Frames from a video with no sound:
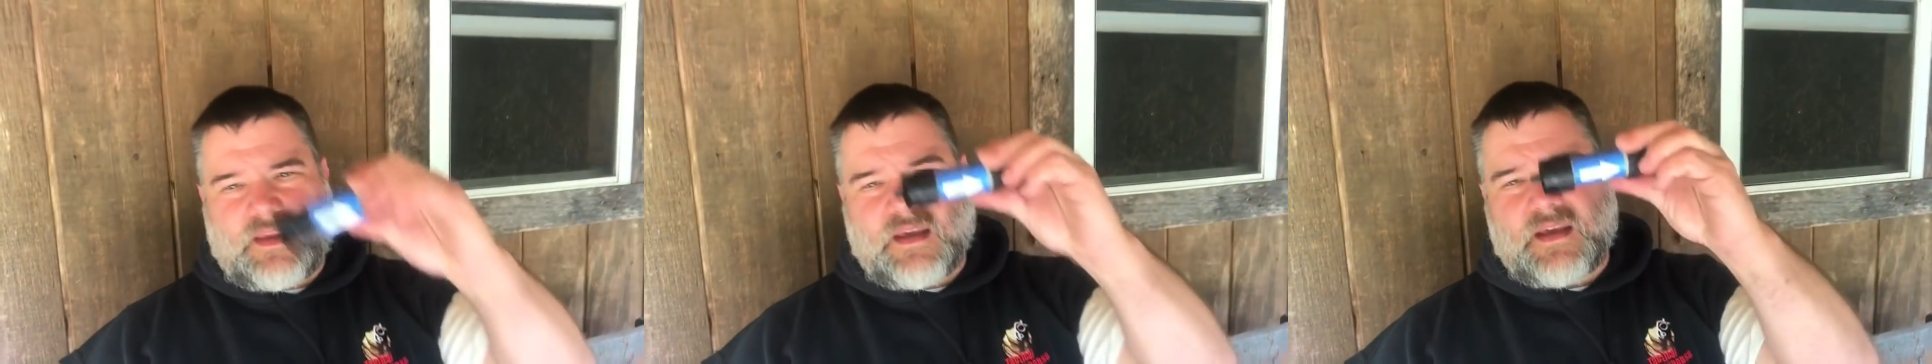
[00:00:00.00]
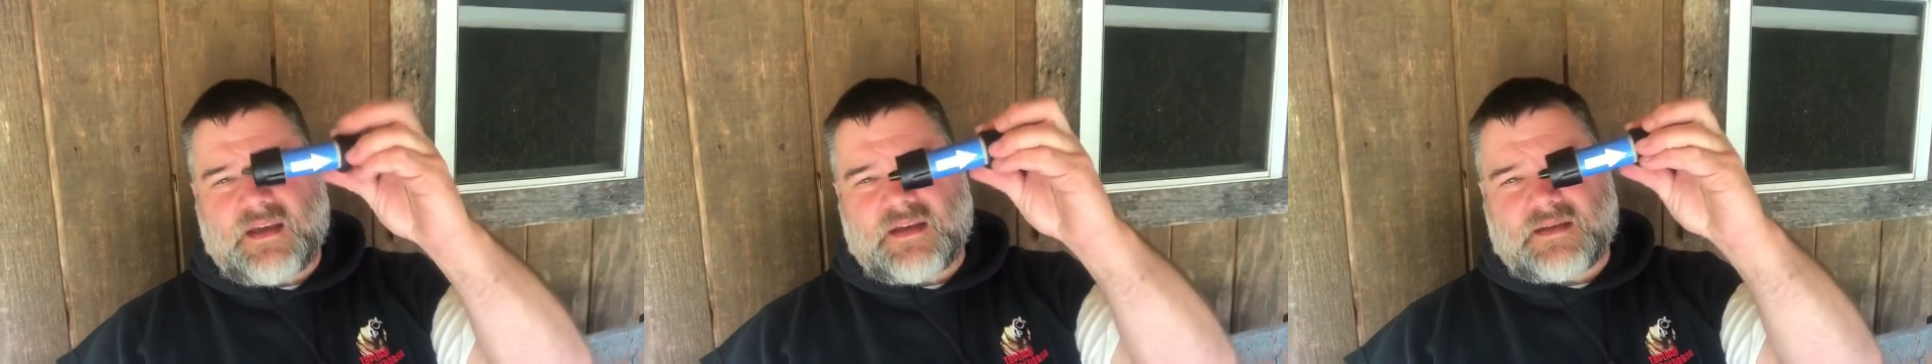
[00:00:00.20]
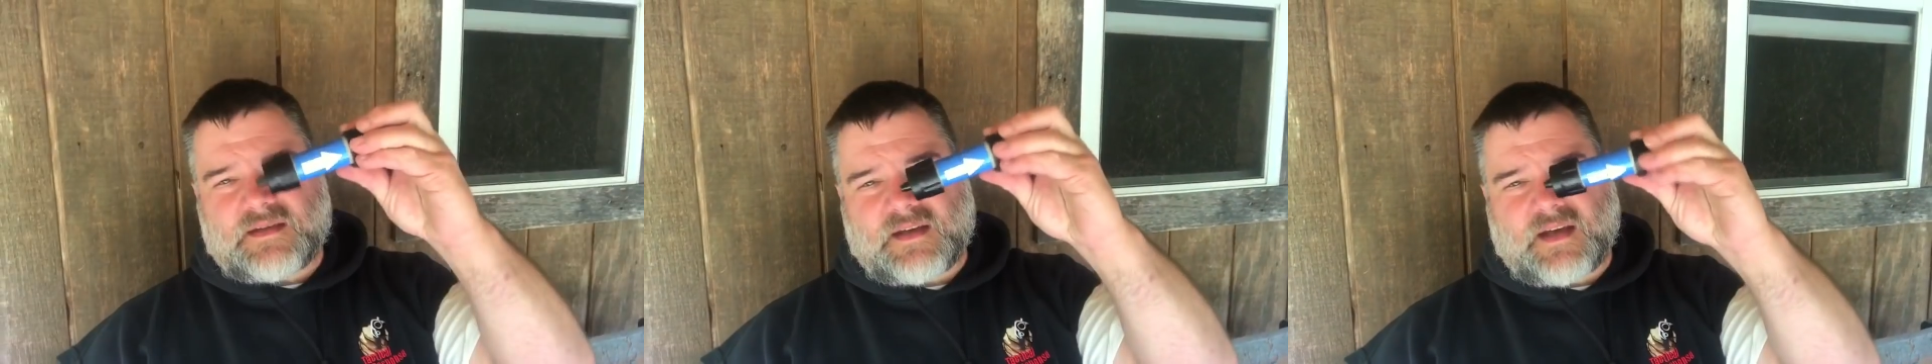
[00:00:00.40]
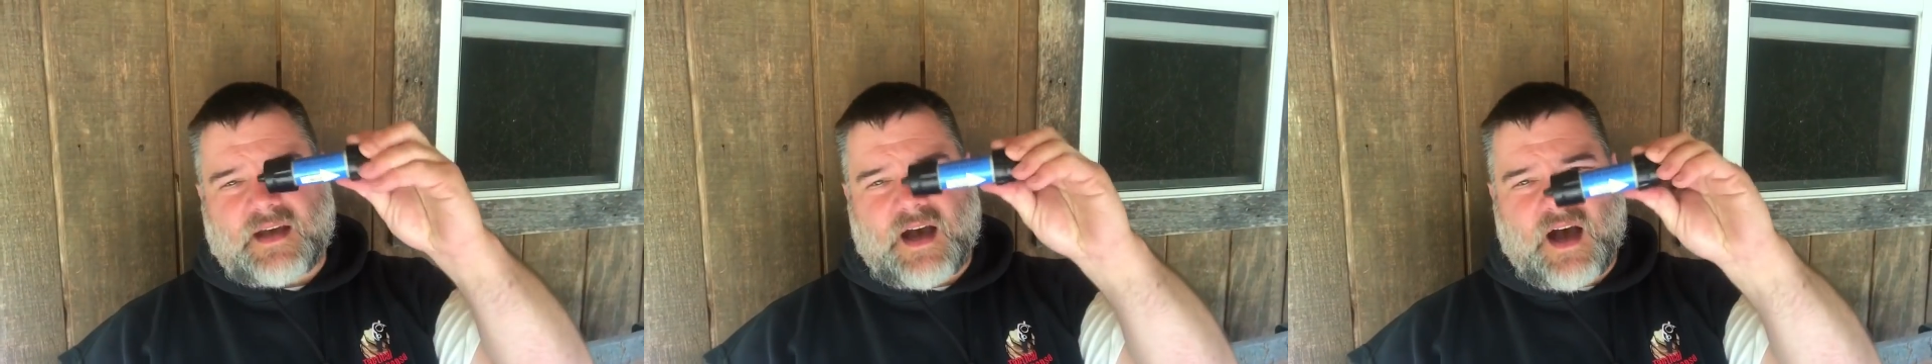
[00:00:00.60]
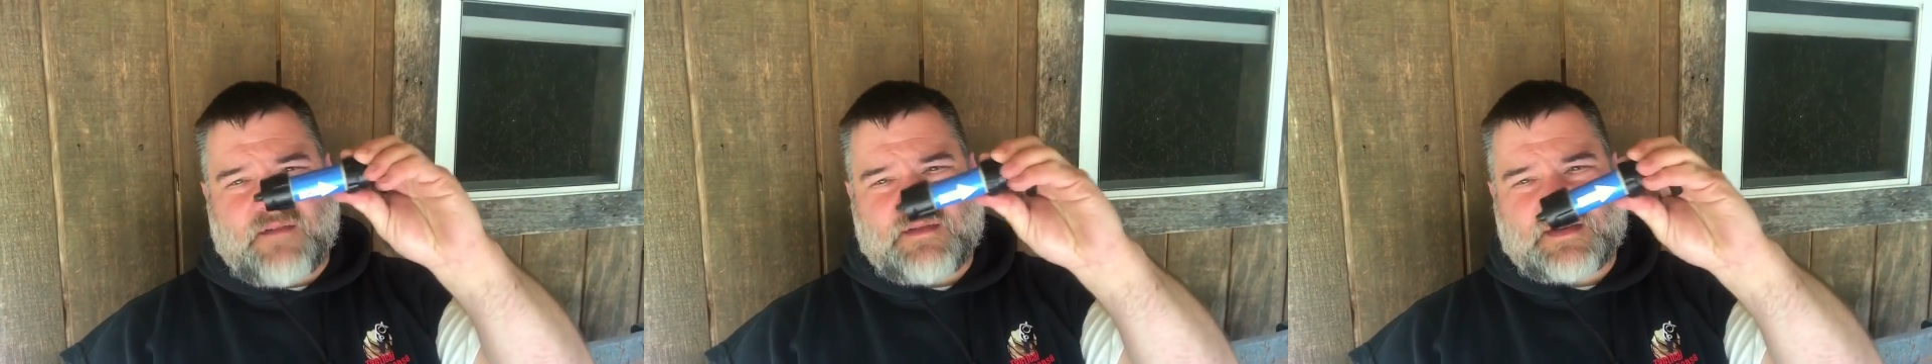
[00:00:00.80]
is
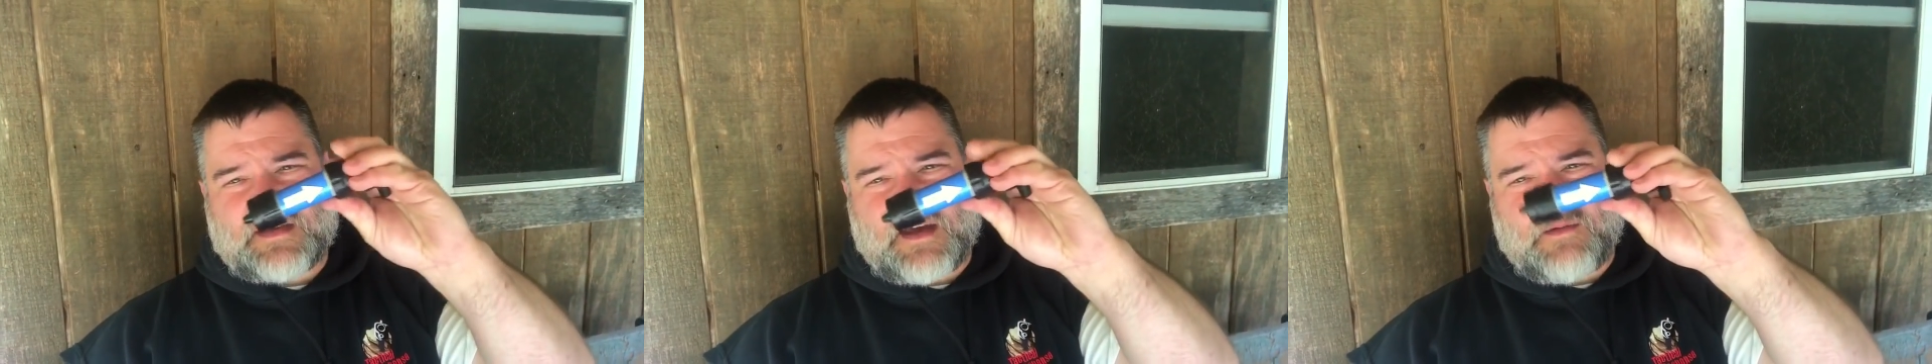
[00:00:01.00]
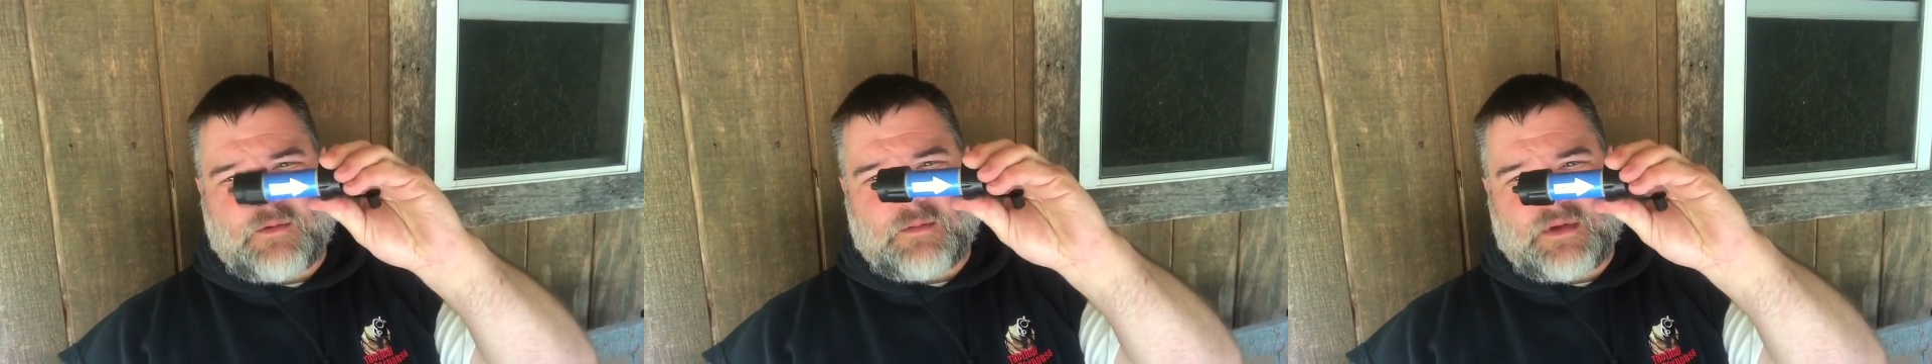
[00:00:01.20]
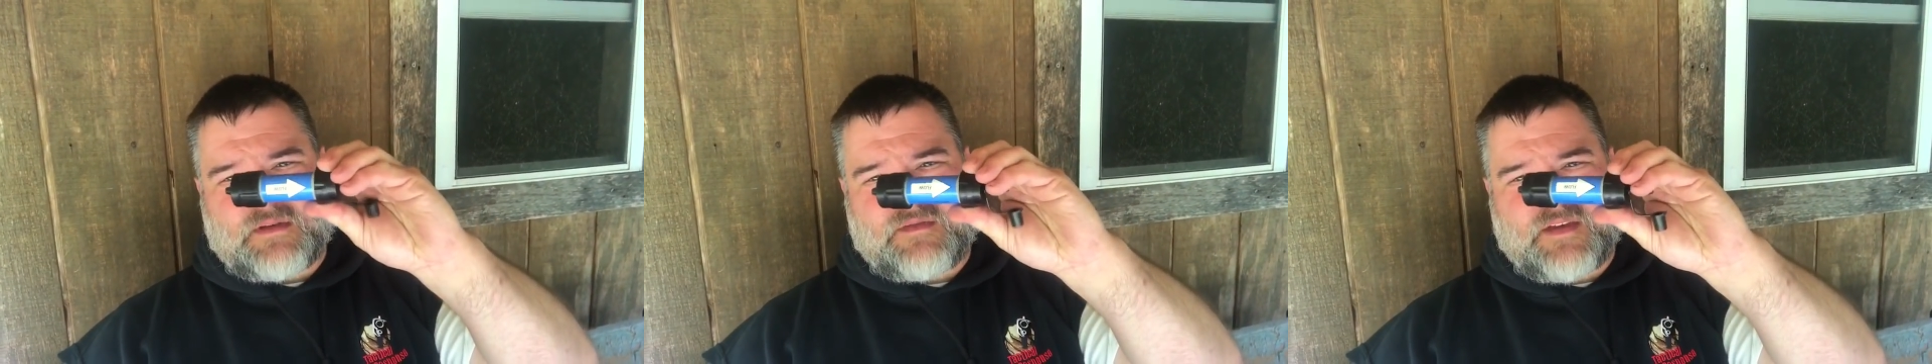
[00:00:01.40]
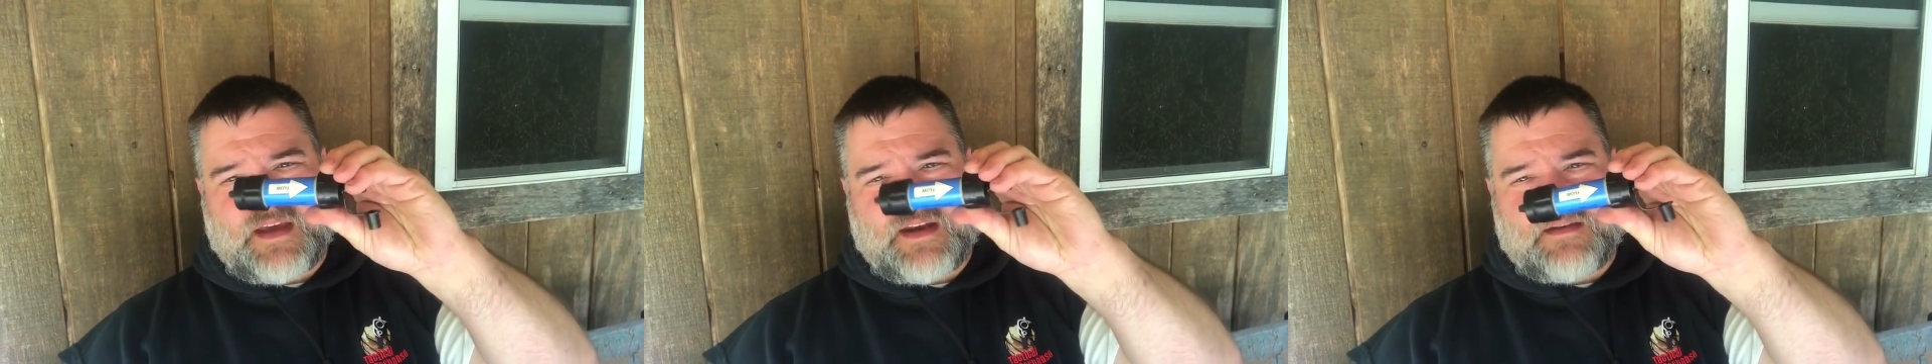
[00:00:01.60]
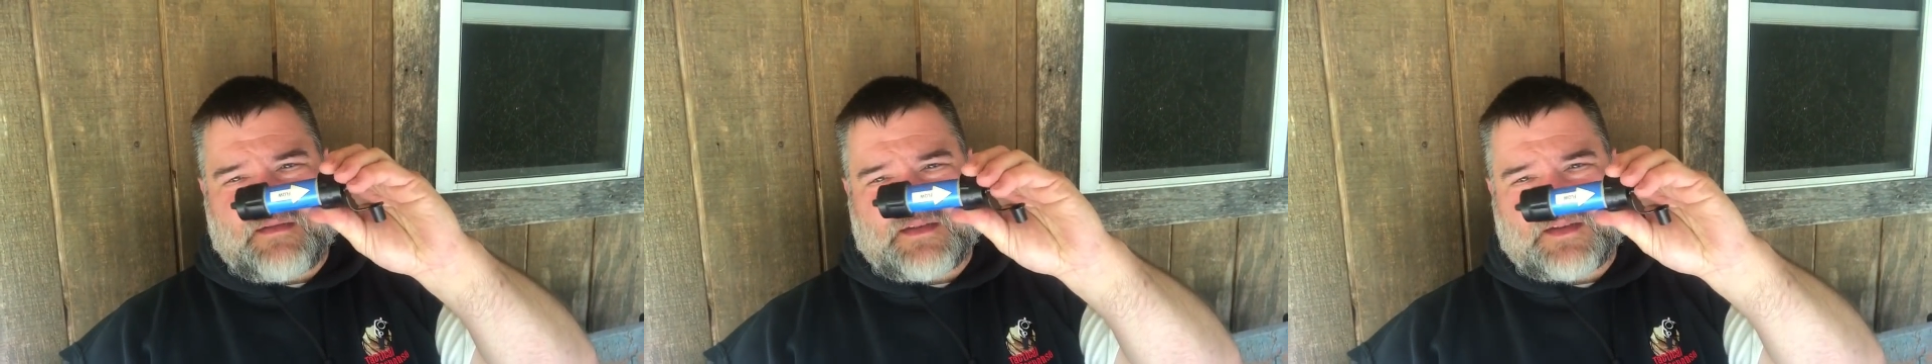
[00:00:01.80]
obviously I'm a big
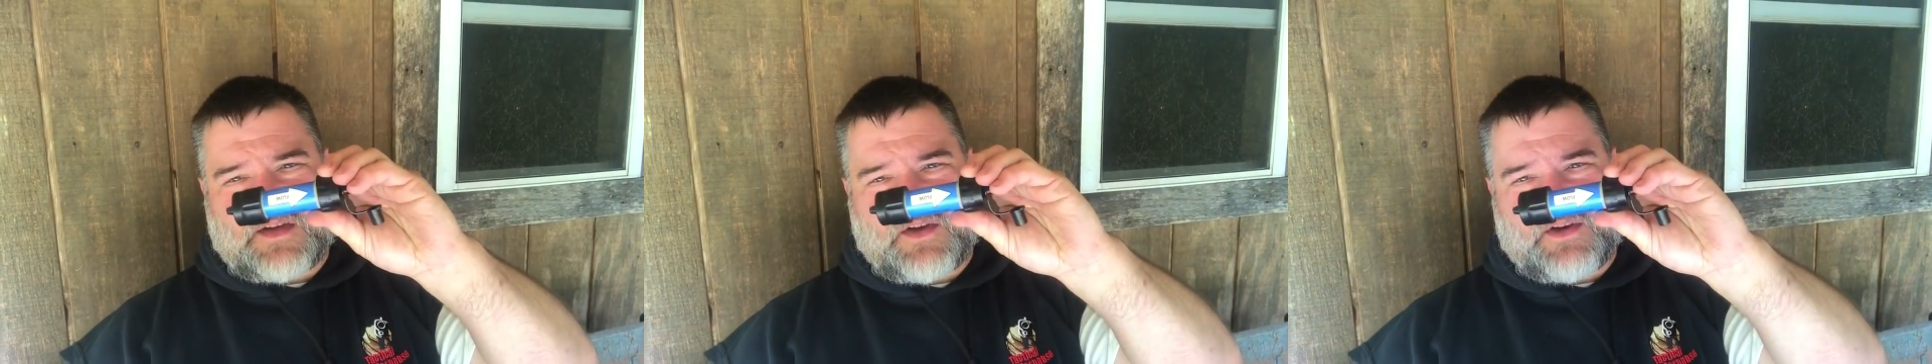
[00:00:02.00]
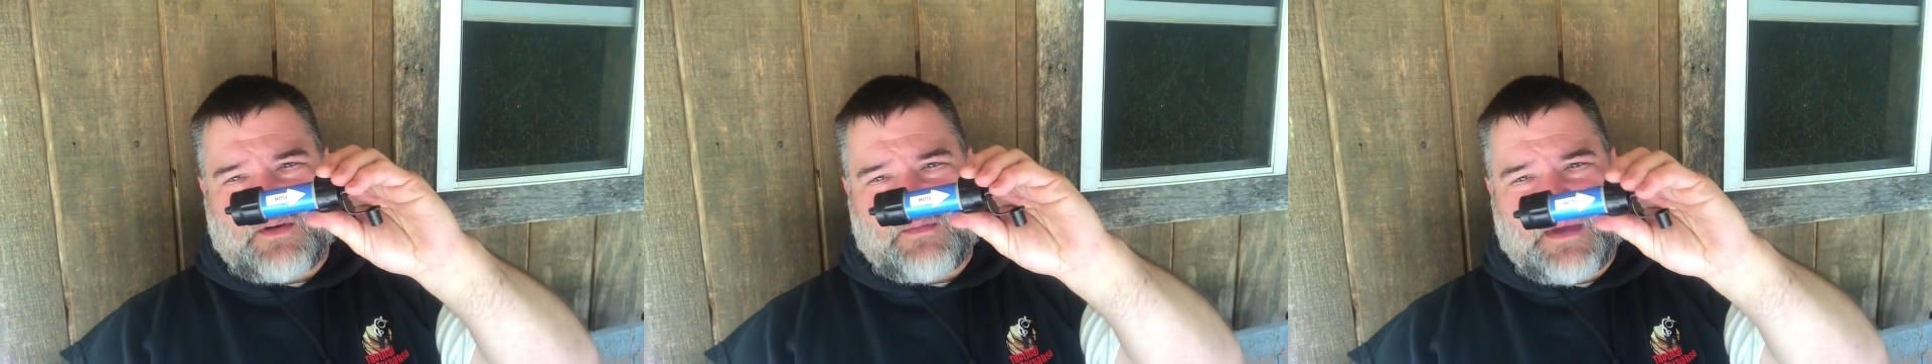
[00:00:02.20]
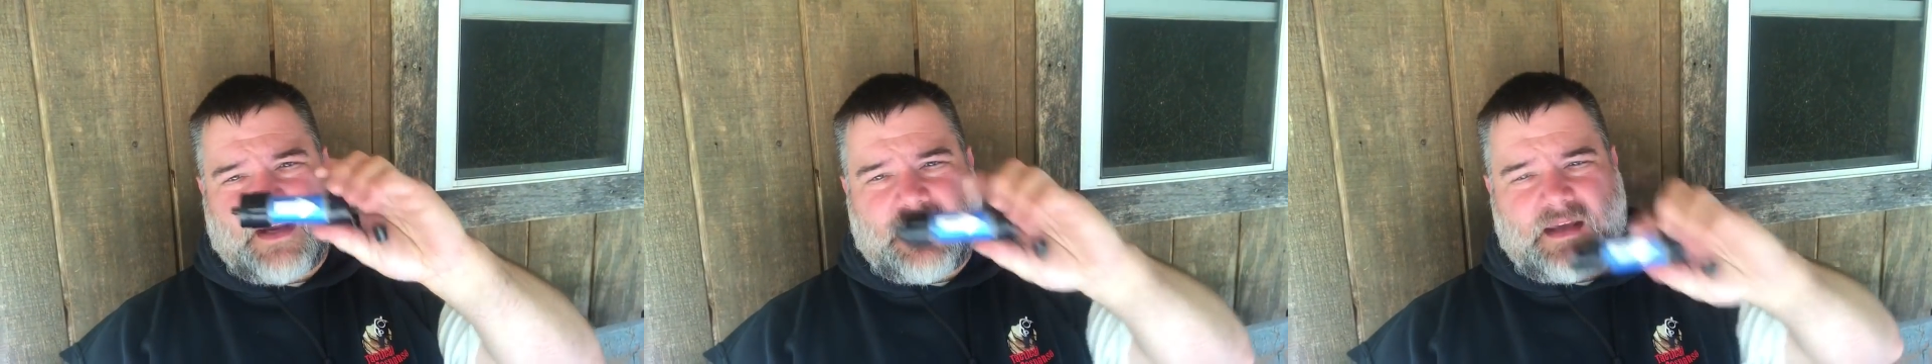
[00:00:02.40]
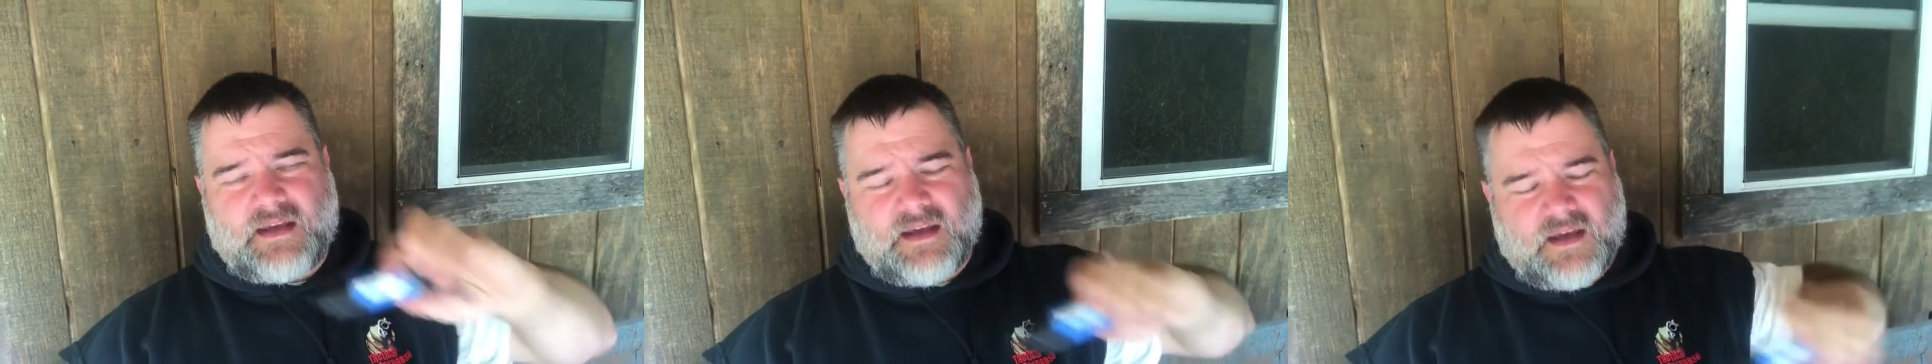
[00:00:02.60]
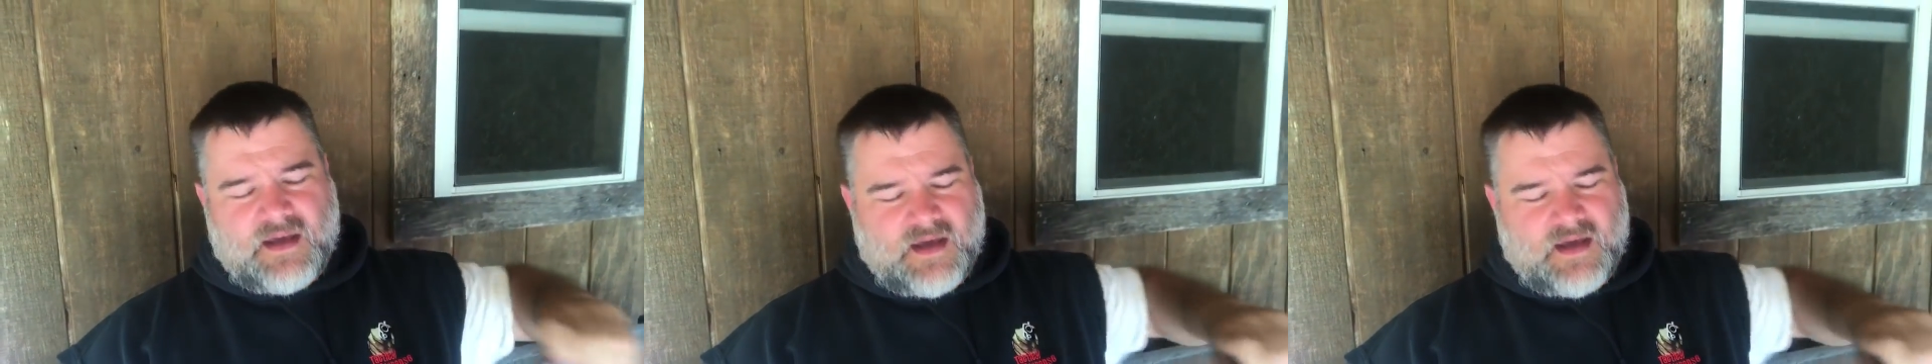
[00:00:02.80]
fan of the Sawyer Mini.